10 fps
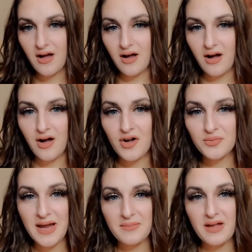All
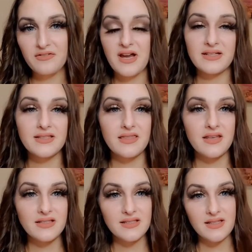right, my friends,
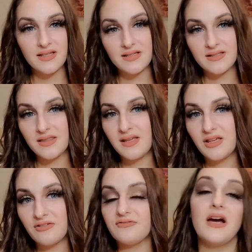this is
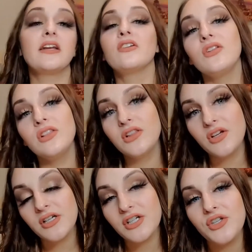the final
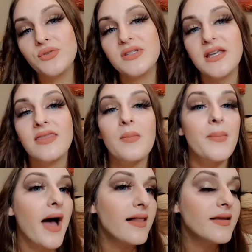look using the
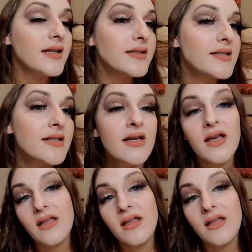palette.